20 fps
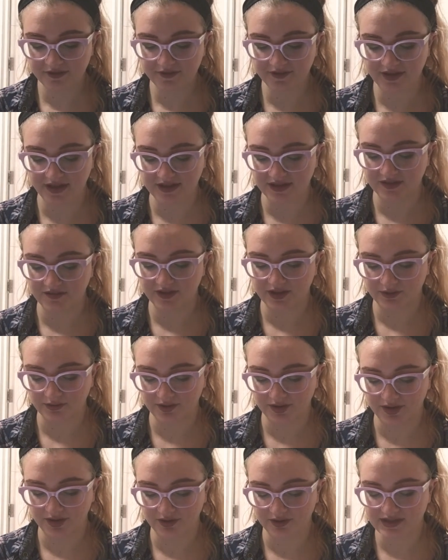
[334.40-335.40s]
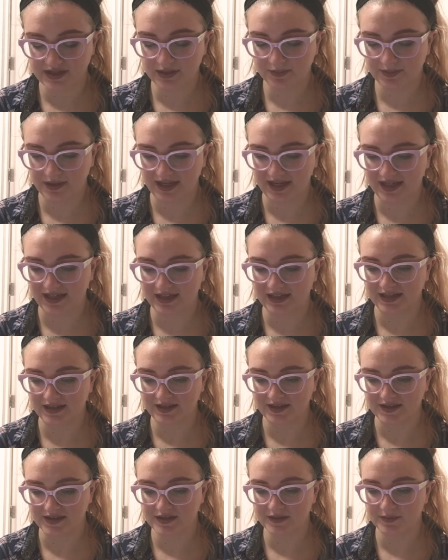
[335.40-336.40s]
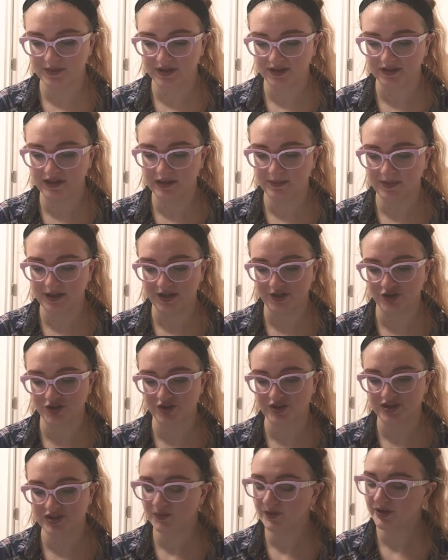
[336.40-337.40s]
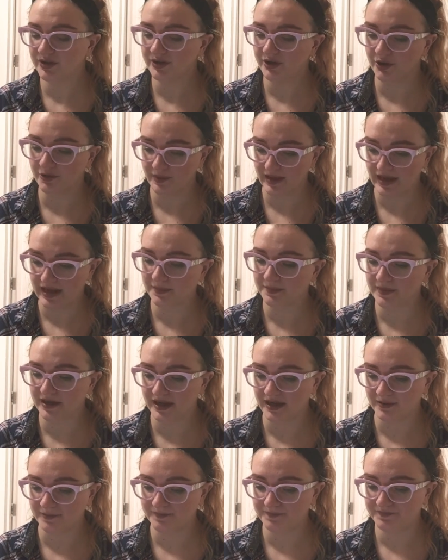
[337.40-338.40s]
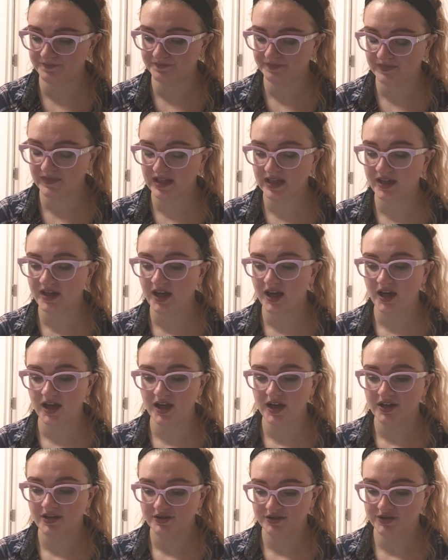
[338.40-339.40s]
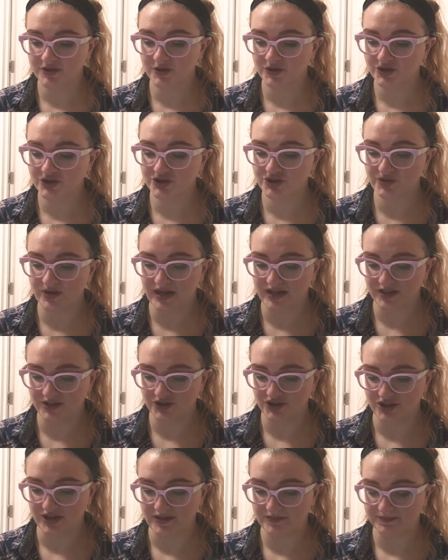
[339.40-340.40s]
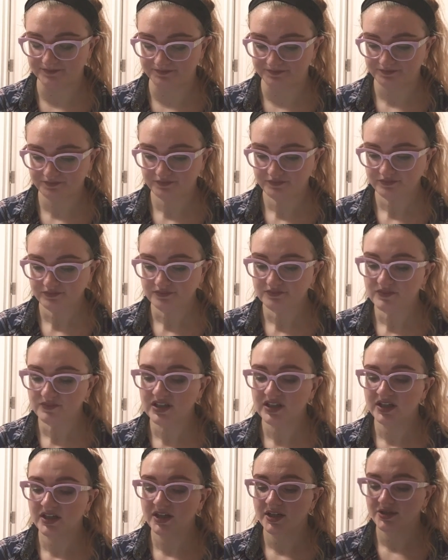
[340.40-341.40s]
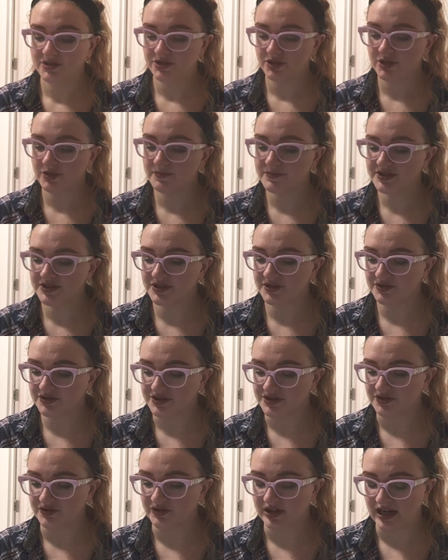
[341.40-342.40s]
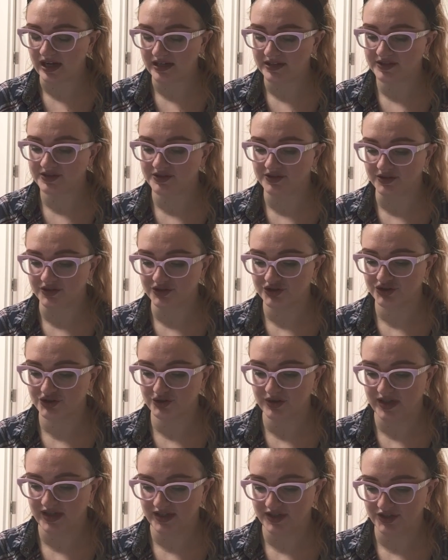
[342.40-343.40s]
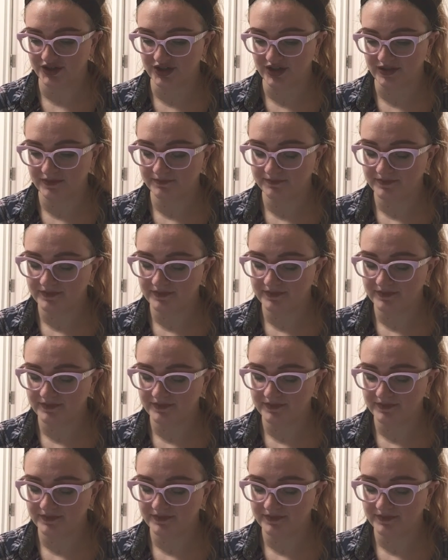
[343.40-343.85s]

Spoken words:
effective in reducing pain and disability patients with low back pain. Search strategy. Terms used to guide search strategy.